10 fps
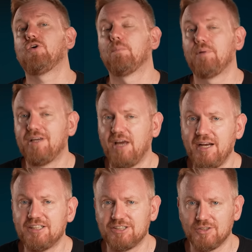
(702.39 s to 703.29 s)

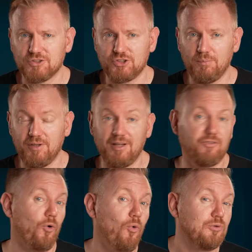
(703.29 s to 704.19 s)
complication on something
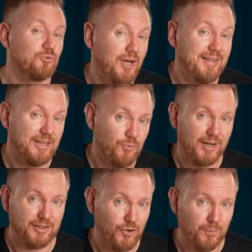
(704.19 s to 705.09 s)
that's already
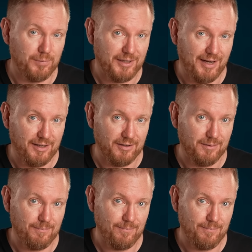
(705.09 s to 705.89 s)
quite complicated.